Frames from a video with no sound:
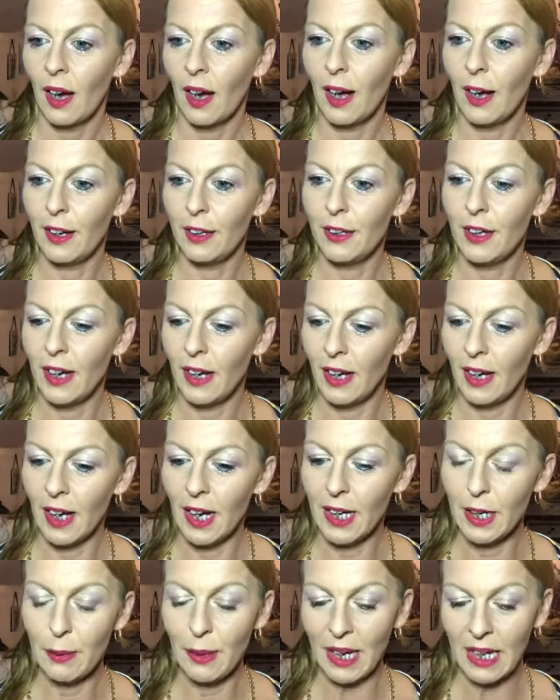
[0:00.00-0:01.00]
And
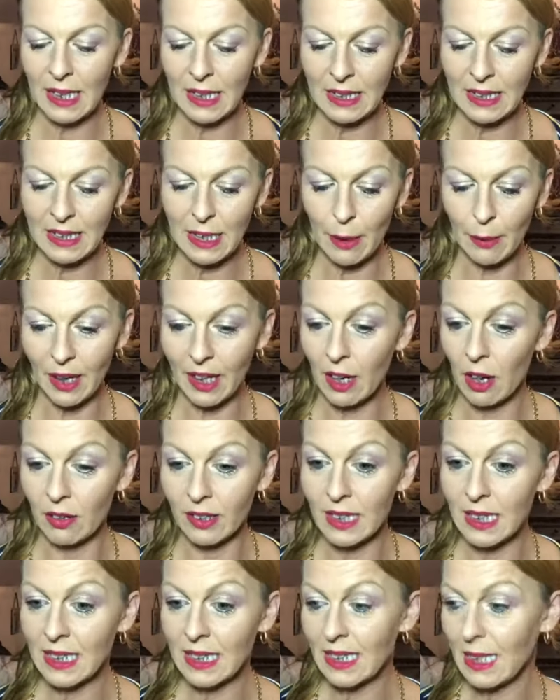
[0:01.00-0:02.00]
anyway, so I
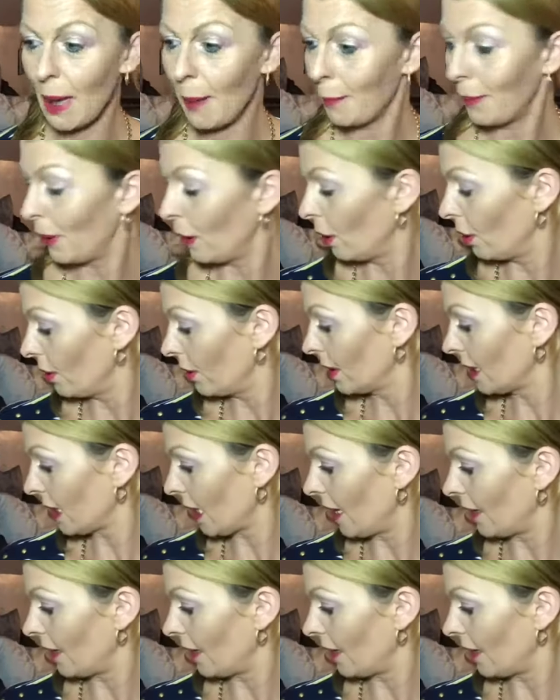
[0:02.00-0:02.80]
got these samples